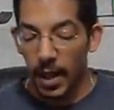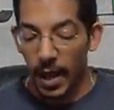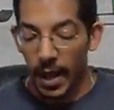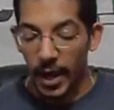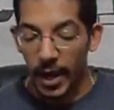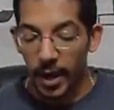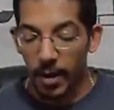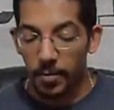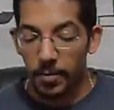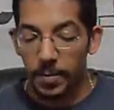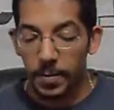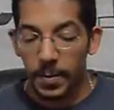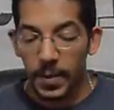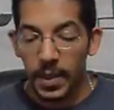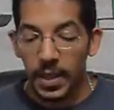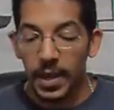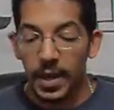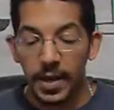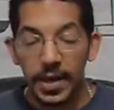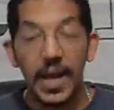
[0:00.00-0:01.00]
And
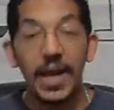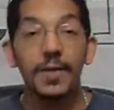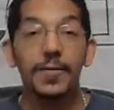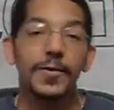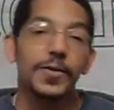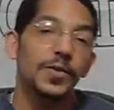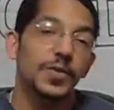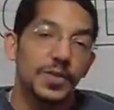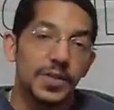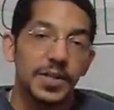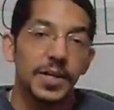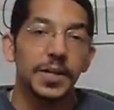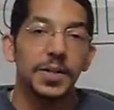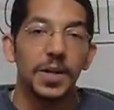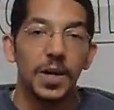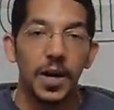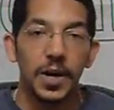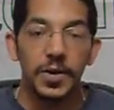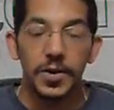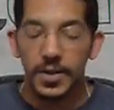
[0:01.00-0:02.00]
after you stick
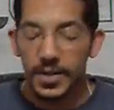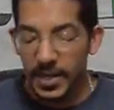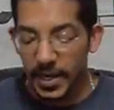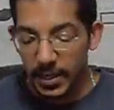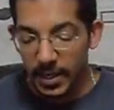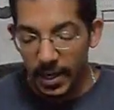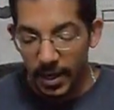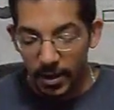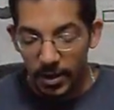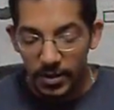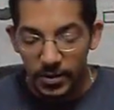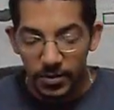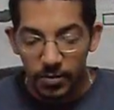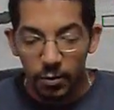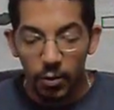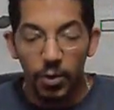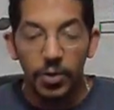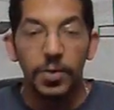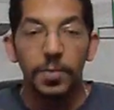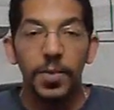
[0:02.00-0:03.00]
the $110
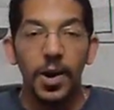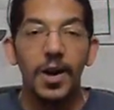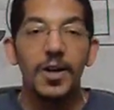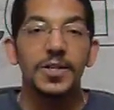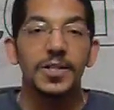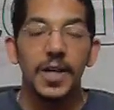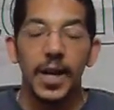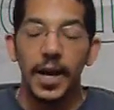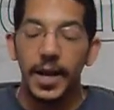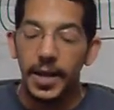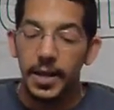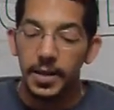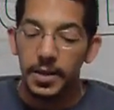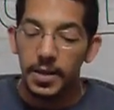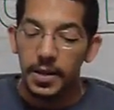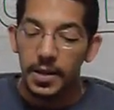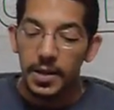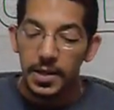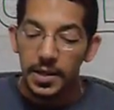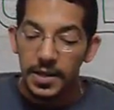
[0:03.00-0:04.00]
worth of parts on it,
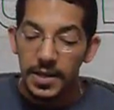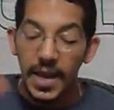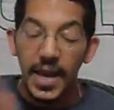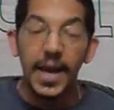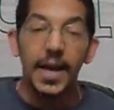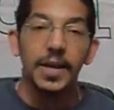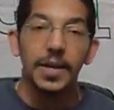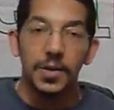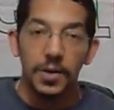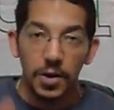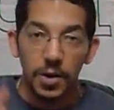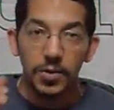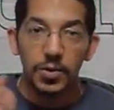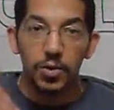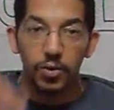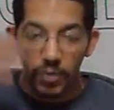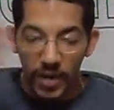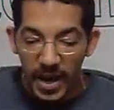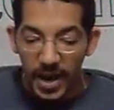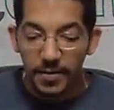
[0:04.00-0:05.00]
yeah,
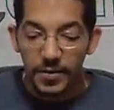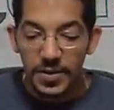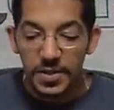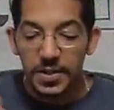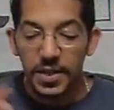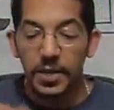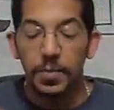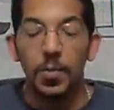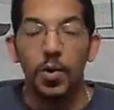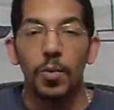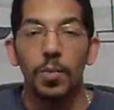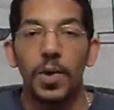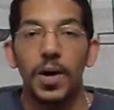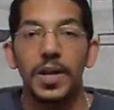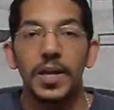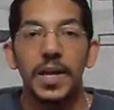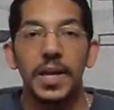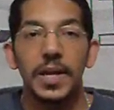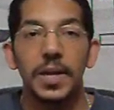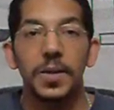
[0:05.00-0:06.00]
you have to stick more
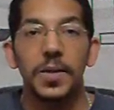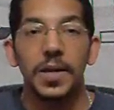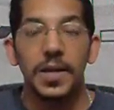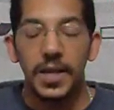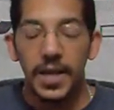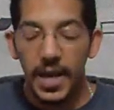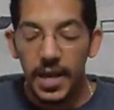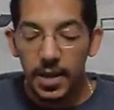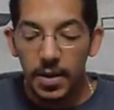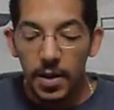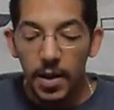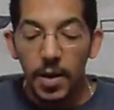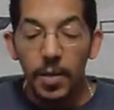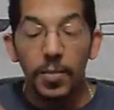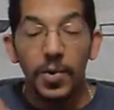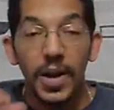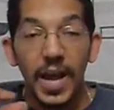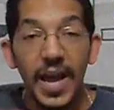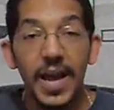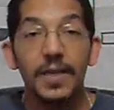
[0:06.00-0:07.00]
money into the kit,
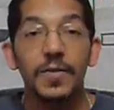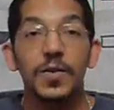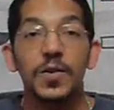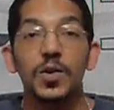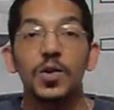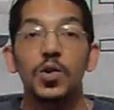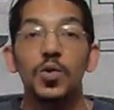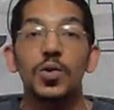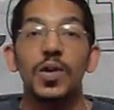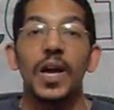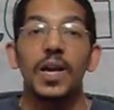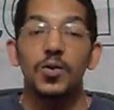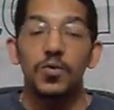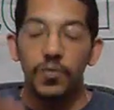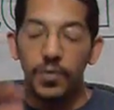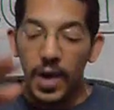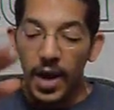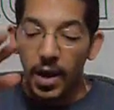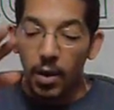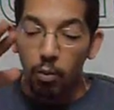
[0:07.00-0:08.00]
but after you do that,
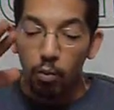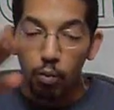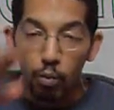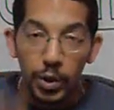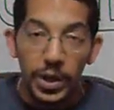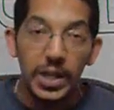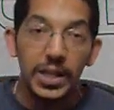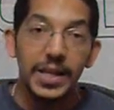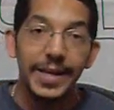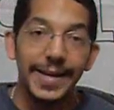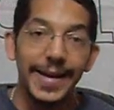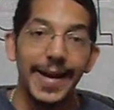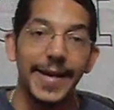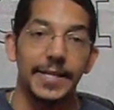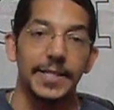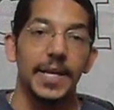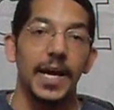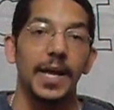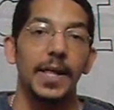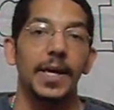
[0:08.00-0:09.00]
you've got a really
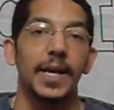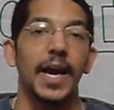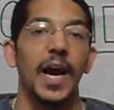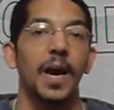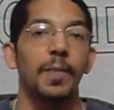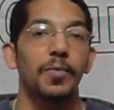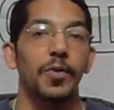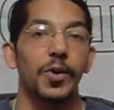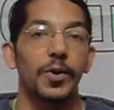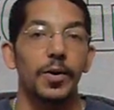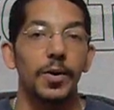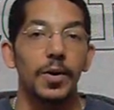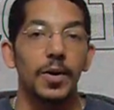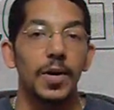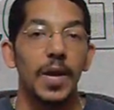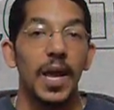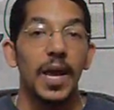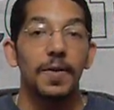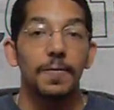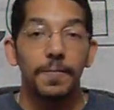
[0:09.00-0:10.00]
nice helicopter
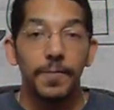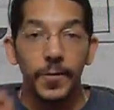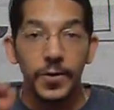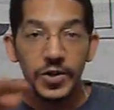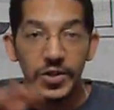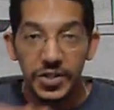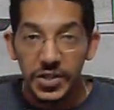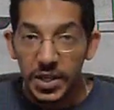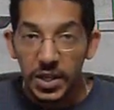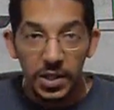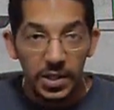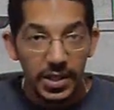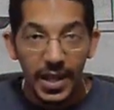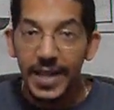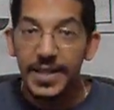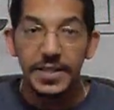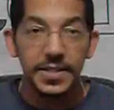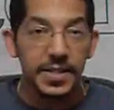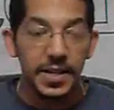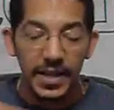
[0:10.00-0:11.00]
for still
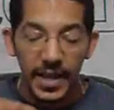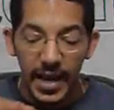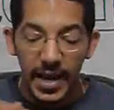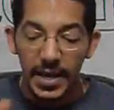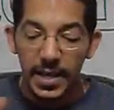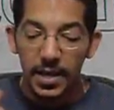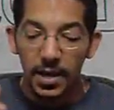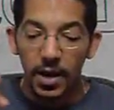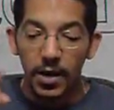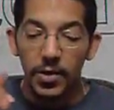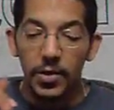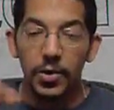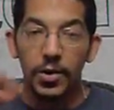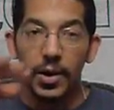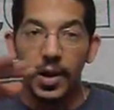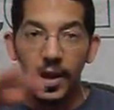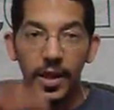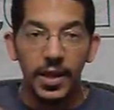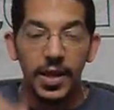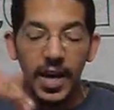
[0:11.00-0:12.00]
less than any other
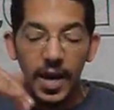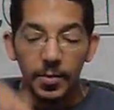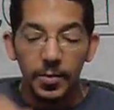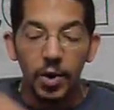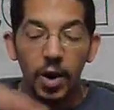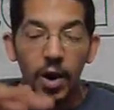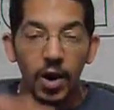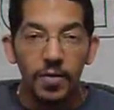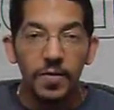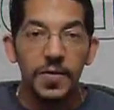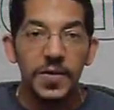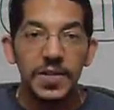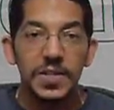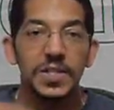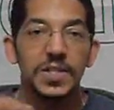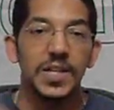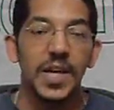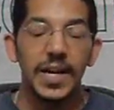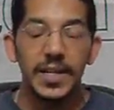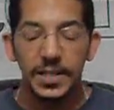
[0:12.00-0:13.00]
helicopter of this
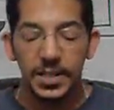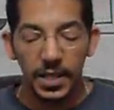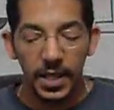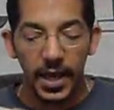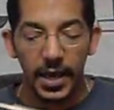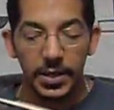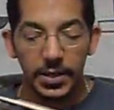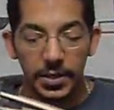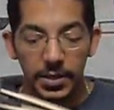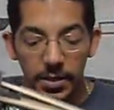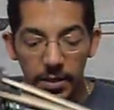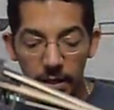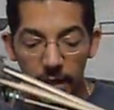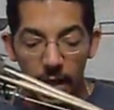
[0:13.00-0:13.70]
size class.